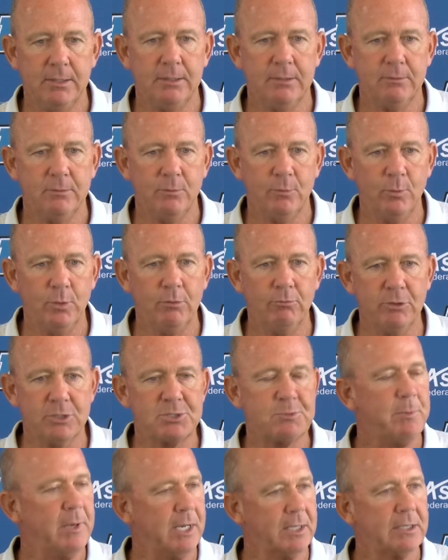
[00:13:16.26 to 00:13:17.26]
and will
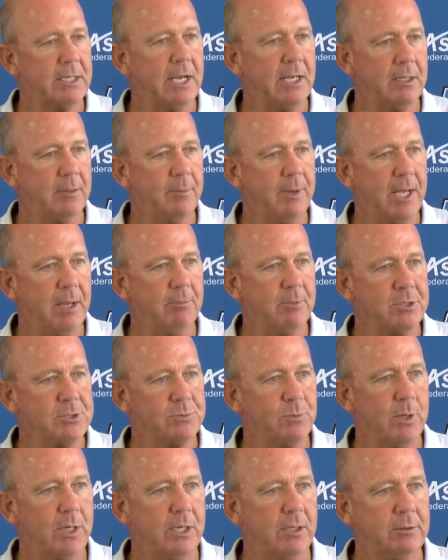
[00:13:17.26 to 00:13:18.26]
respect Alabama
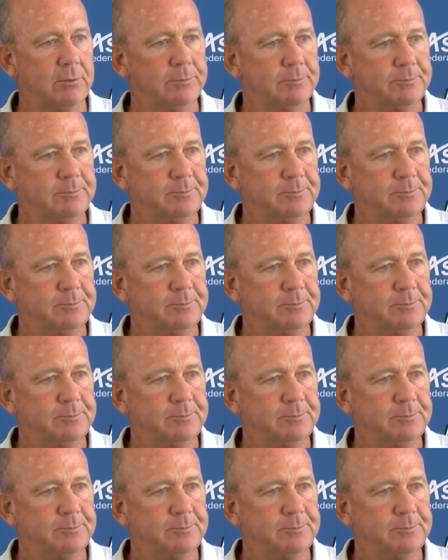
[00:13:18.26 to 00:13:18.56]
as well.